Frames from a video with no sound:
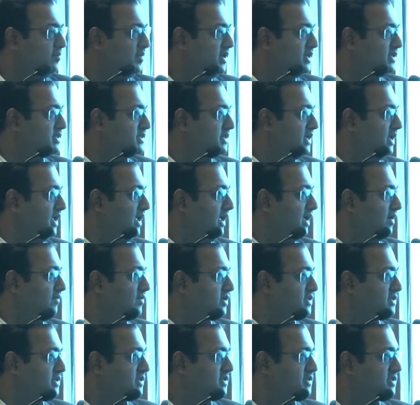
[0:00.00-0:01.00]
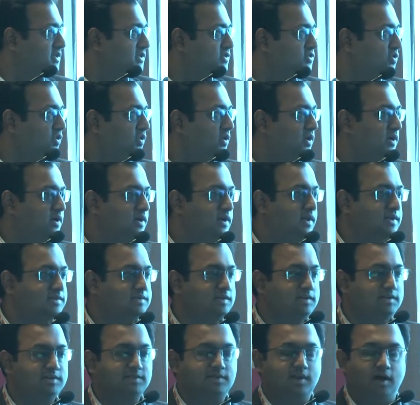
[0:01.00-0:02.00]
been seeing ever since the solar
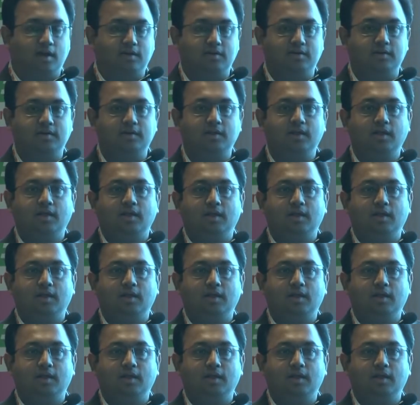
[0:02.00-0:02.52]
industry started,